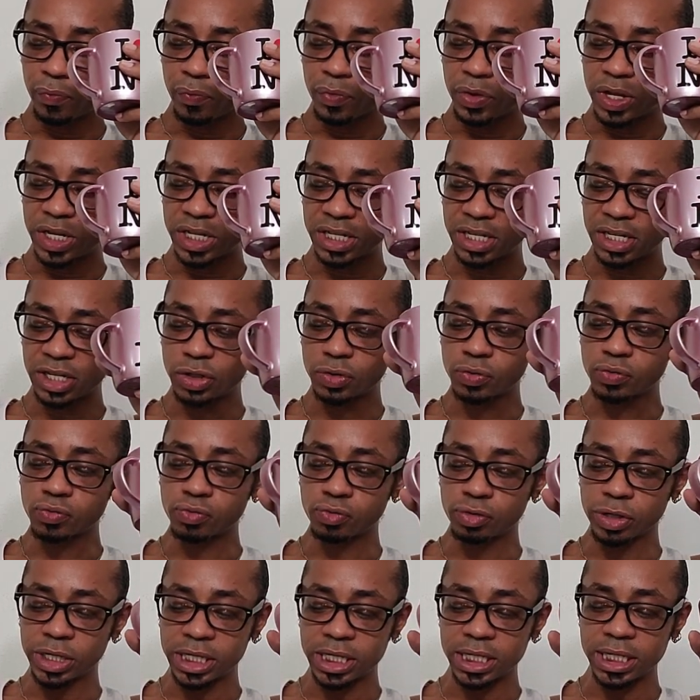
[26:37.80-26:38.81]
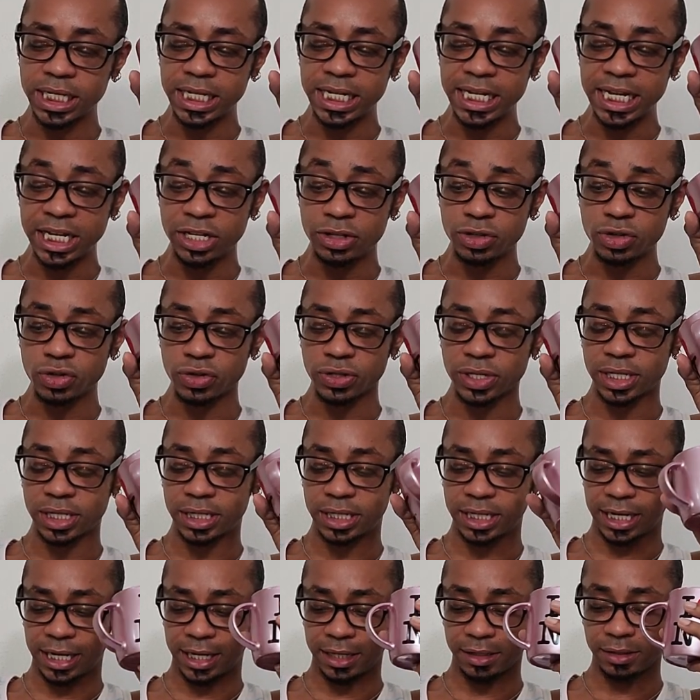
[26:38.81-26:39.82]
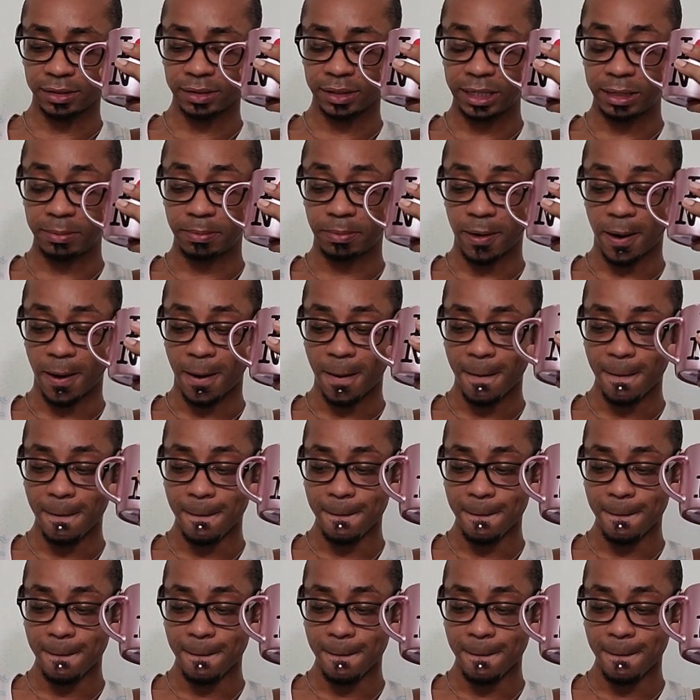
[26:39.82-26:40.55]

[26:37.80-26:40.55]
This is really interesting, Libra.